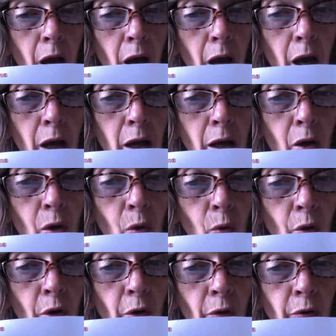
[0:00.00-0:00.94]
a
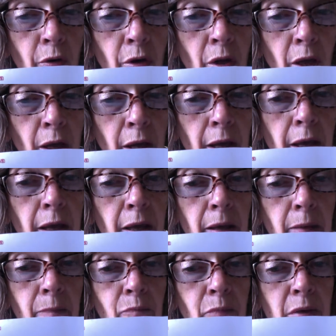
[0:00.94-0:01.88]
colon,
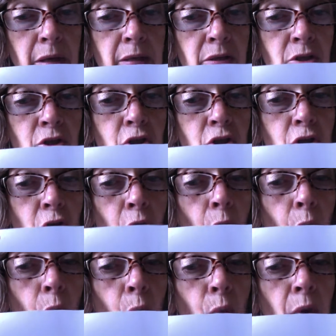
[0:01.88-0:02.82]
it means
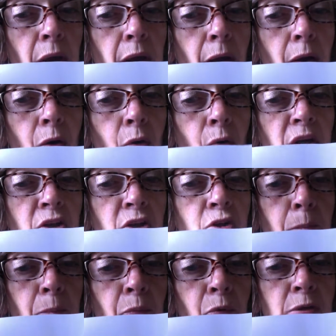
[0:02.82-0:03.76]
we are going to
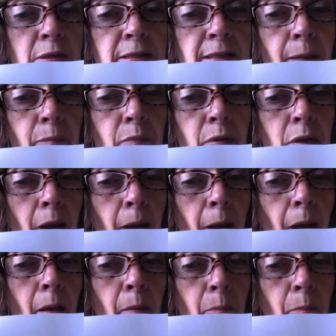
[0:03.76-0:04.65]
put something